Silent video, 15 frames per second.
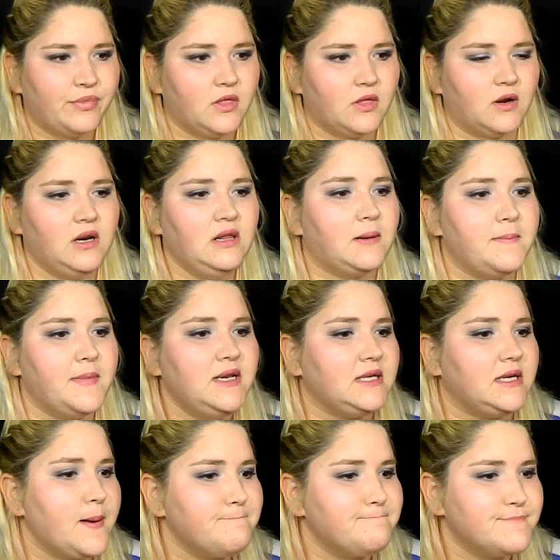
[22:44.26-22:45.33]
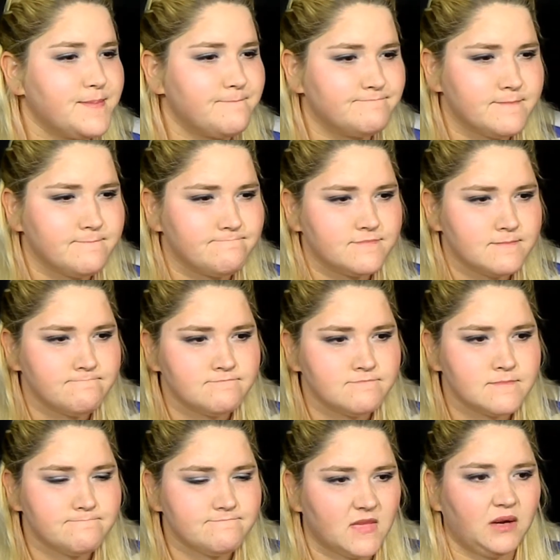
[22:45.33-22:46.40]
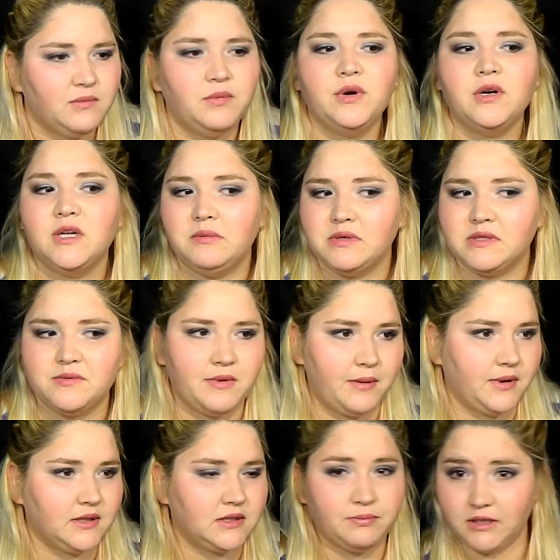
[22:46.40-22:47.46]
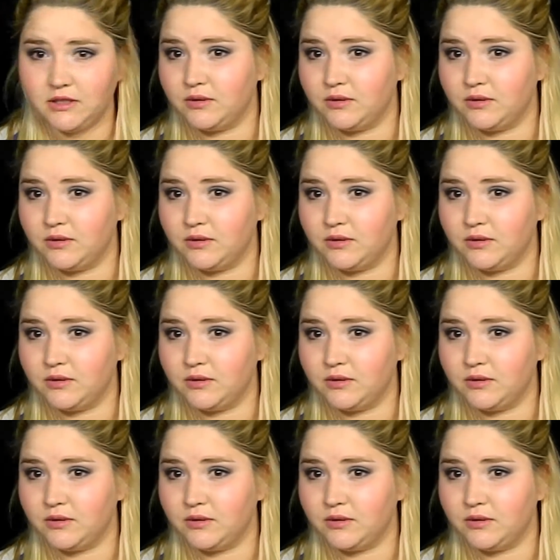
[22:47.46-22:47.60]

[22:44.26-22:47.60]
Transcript: They're kind of like minty. I never heard them say about mint.